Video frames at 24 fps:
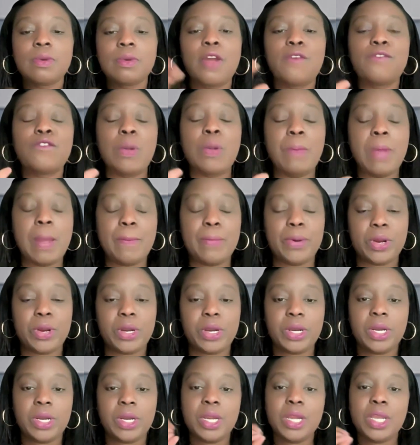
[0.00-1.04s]

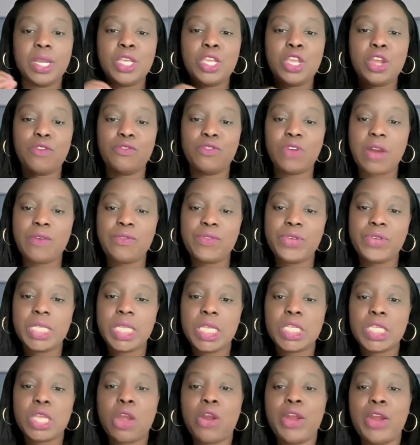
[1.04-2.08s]
Remember, your
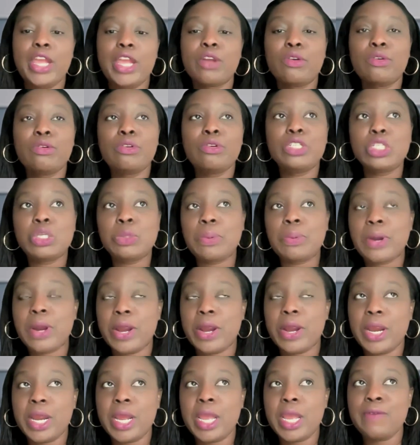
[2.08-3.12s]
references are a crucial
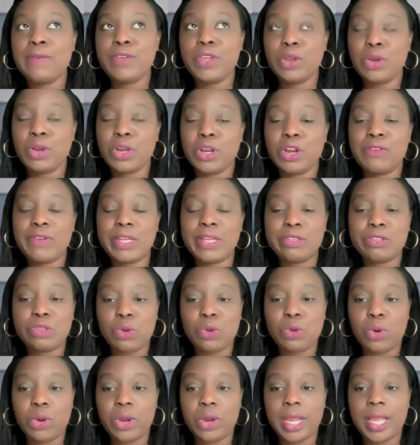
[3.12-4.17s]
part of your career
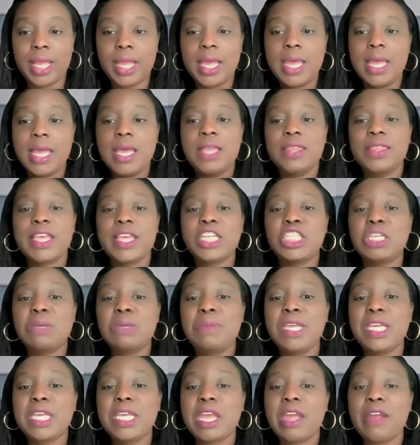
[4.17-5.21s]
story. They should
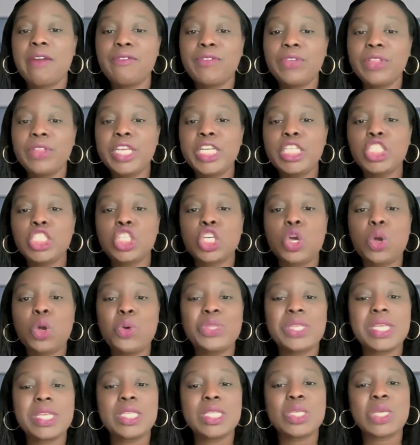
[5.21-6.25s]
be carefully
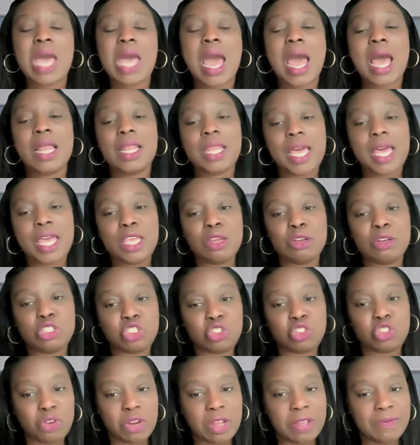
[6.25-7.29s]
chosen to highlight your
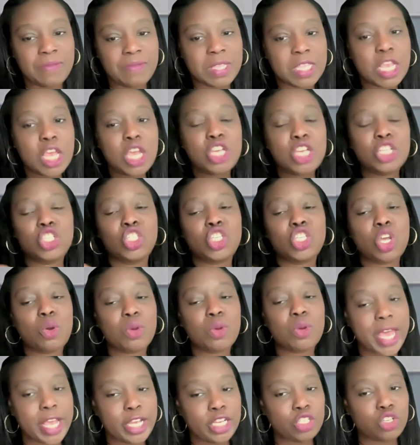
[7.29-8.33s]
strengths,
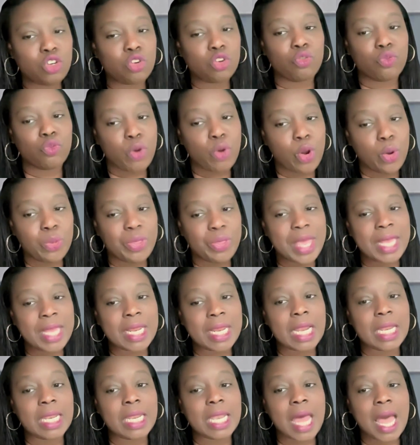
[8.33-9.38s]
showcase your growth, and
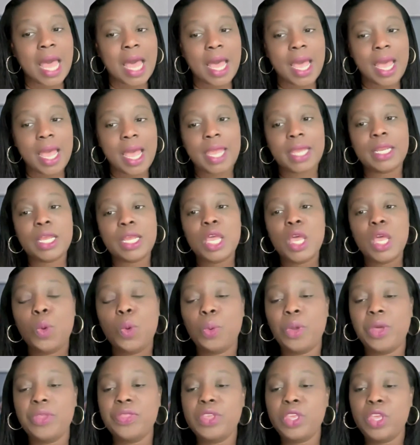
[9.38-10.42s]
align
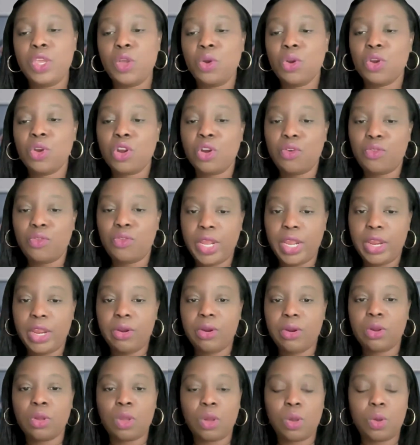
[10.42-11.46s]
with your
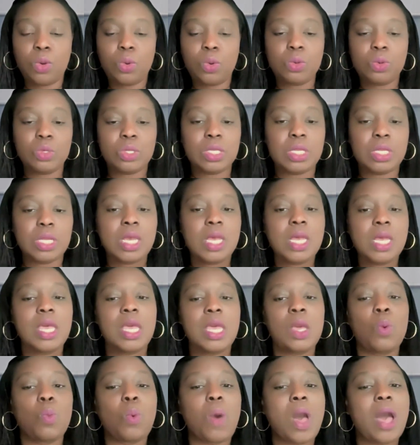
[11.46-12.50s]
career goals.
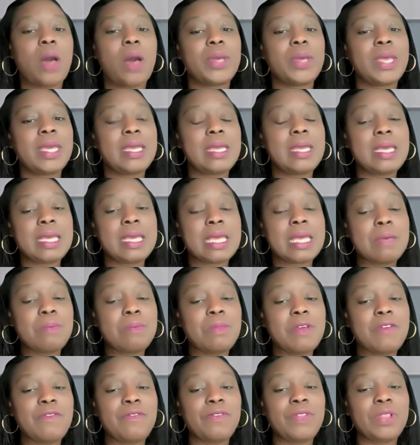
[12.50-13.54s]
And while it can
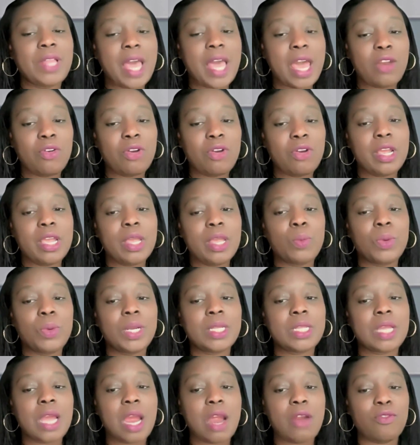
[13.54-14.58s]
be flattering when
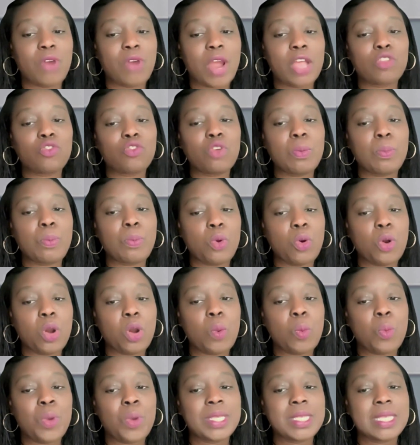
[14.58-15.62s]
a direct
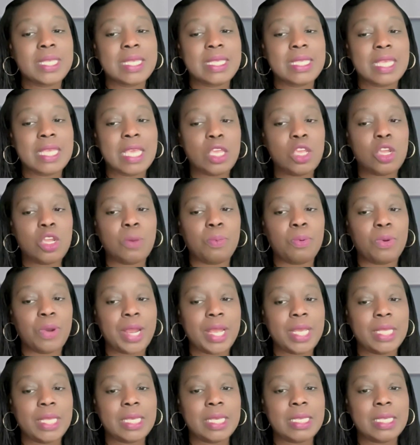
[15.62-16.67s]
report wants to sing your
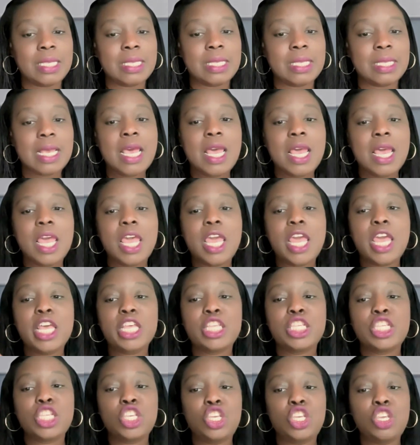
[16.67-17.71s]
praises,
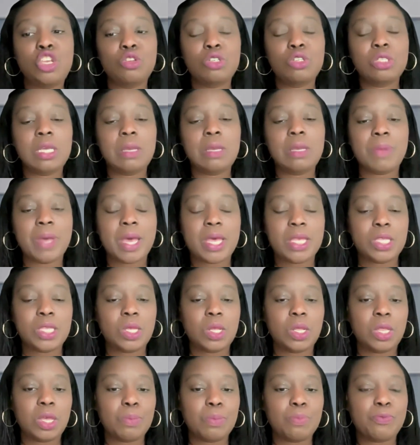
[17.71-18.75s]
it's usually best
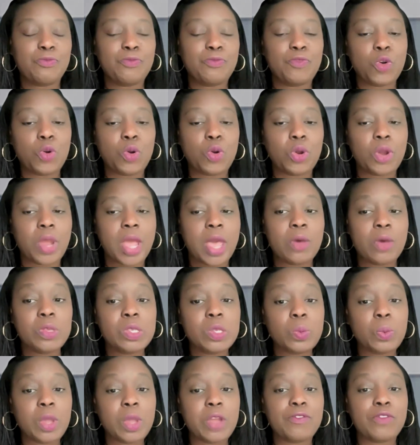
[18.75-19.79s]
to look for
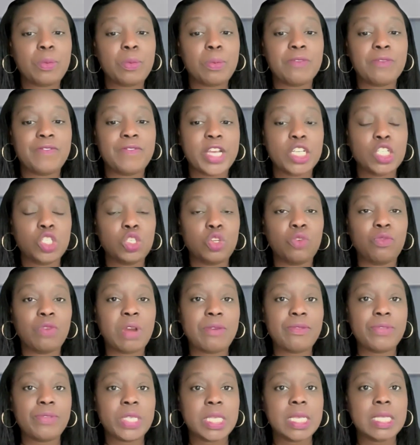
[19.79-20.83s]
elsewhere for professional
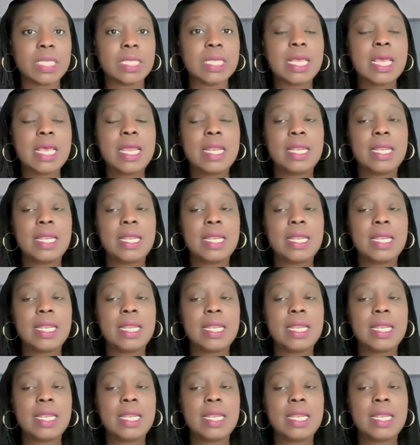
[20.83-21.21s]
references.